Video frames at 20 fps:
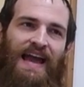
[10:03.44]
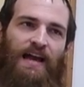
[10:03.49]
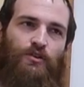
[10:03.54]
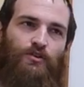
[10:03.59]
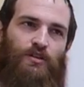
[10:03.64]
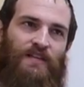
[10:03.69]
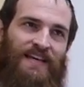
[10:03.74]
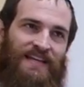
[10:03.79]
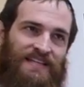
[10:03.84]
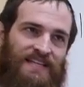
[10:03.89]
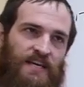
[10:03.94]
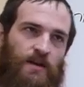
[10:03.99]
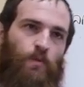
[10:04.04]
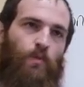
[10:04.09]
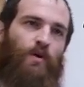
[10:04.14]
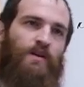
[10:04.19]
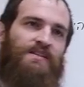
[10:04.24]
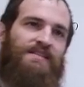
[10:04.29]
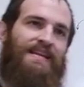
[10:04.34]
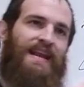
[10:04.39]
the actual idea?
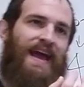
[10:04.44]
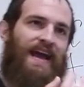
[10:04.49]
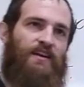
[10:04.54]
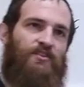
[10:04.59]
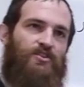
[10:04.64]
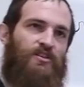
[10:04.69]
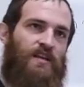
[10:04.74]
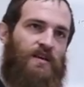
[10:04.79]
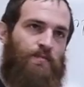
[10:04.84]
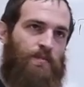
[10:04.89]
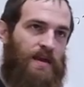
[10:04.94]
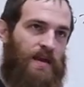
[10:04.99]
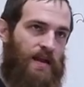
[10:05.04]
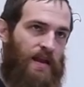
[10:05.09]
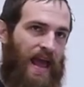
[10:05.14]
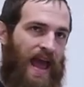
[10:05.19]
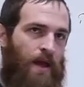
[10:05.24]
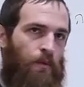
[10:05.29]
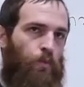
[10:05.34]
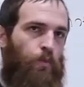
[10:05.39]
What does it actually
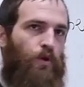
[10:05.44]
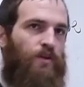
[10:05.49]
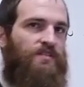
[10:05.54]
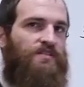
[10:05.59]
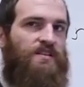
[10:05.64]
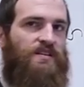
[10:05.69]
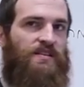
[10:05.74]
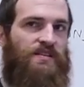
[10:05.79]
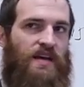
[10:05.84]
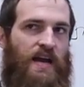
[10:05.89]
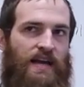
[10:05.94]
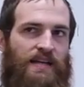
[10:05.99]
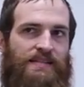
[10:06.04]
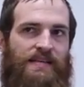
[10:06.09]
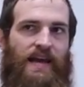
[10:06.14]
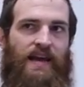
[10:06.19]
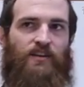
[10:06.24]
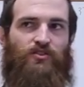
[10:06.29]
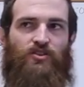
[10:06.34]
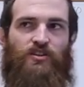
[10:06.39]
mean? And what does the
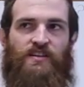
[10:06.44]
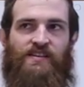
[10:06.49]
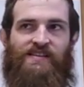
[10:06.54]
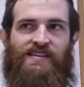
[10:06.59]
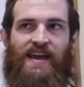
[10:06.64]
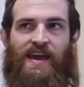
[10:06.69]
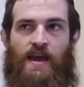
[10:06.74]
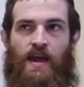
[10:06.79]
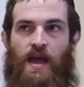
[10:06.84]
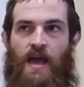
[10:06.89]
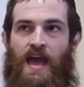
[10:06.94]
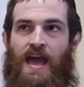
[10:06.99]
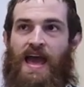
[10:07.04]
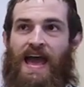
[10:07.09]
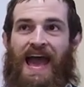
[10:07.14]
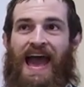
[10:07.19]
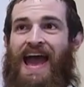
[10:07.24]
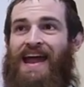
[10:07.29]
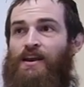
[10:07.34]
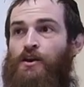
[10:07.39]
science actually say?
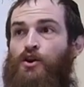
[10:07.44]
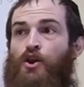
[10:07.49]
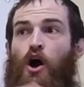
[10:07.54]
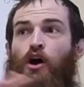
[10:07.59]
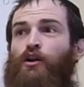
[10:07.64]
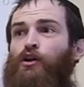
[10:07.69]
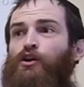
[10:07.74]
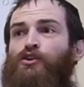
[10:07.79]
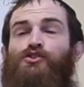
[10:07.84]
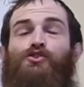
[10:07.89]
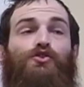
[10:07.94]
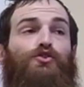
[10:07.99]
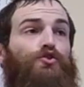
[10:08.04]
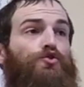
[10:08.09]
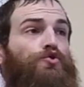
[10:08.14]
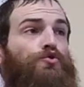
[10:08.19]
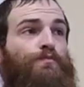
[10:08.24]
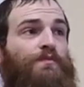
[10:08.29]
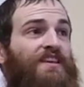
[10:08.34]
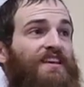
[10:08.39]
And not
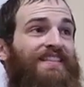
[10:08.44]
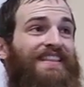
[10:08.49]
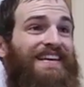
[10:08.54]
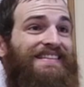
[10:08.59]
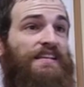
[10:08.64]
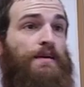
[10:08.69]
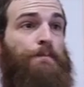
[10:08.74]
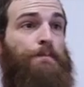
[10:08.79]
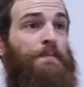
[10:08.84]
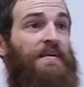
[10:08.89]
assume that there's a